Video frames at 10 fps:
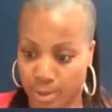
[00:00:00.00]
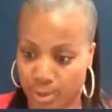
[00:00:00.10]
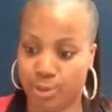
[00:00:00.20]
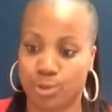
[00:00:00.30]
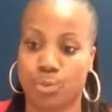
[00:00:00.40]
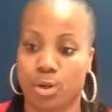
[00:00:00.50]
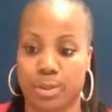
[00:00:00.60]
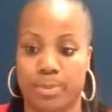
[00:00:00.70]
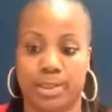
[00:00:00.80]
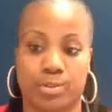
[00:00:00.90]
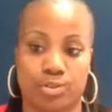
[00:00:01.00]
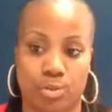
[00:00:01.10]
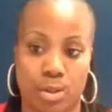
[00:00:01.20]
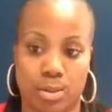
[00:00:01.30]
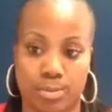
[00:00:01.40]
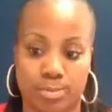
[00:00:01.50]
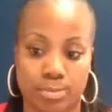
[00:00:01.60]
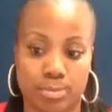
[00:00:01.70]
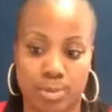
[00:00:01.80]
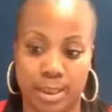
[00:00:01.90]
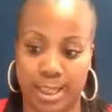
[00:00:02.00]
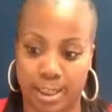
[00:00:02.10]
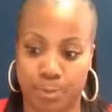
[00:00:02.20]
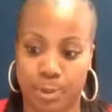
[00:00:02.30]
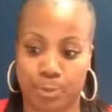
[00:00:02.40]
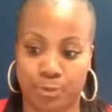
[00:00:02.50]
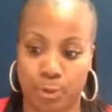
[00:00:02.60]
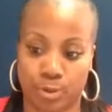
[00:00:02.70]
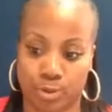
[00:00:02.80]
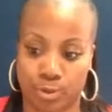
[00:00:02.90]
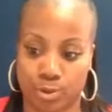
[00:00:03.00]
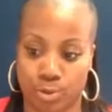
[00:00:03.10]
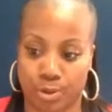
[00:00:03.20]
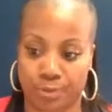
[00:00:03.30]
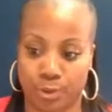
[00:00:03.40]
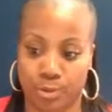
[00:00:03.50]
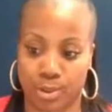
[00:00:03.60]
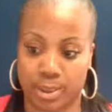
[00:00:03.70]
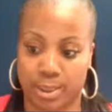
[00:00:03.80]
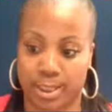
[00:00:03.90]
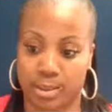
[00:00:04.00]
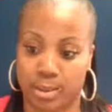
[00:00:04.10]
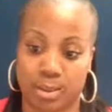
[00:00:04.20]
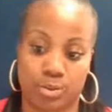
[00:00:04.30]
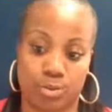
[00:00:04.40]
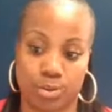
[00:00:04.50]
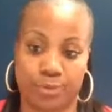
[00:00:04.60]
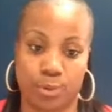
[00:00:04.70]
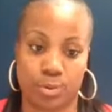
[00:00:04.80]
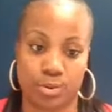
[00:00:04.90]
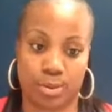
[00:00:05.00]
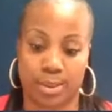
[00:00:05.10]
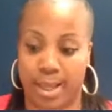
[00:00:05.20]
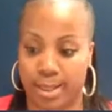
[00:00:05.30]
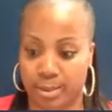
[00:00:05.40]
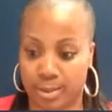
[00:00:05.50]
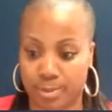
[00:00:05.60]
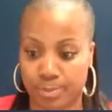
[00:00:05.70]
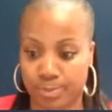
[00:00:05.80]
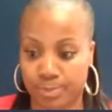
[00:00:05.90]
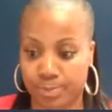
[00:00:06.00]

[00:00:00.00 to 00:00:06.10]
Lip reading: And then you worry about the truck. A lot of people focus on the truck first, and that's the thing you should focus on last.